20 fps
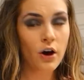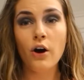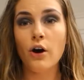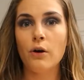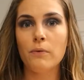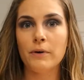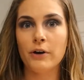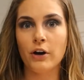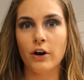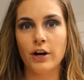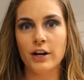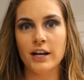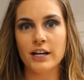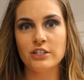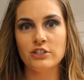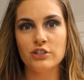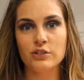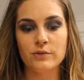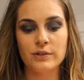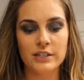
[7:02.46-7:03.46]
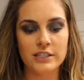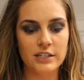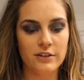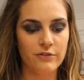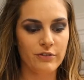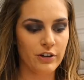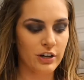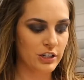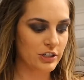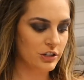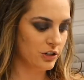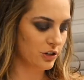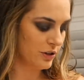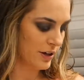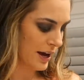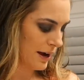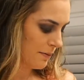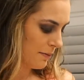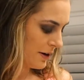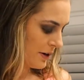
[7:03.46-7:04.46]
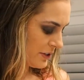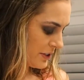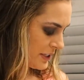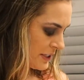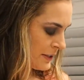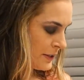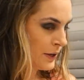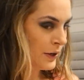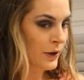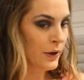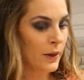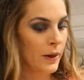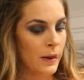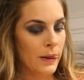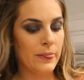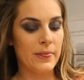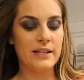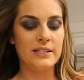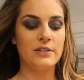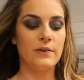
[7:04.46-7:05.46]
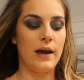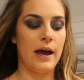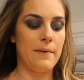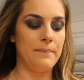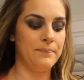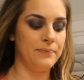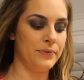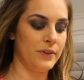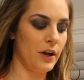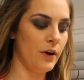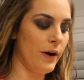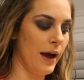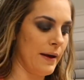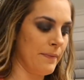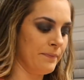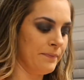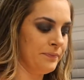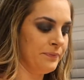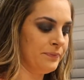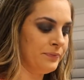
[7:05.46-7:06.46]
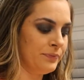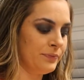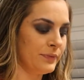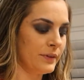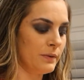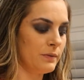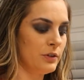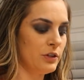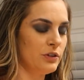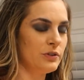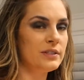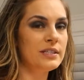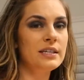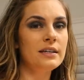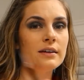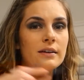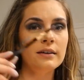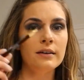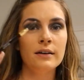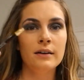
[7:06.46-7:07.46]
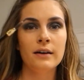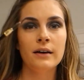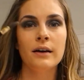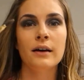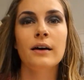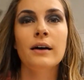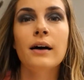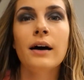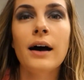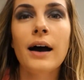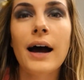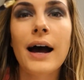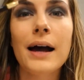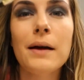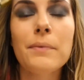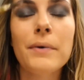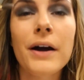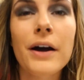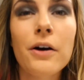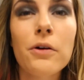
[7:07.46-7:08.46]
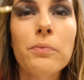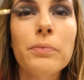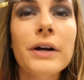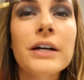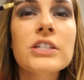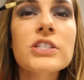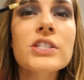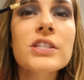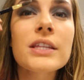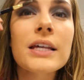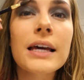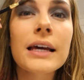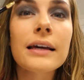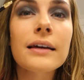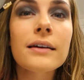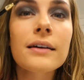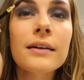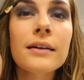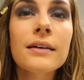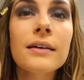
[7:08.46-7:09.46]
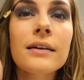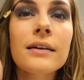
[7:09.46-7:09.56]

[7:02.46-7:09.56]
oh my God, I just realized I forgot to do the eyebrows. That's okay. Okay, I'm gonna use a eyebrow brush thing.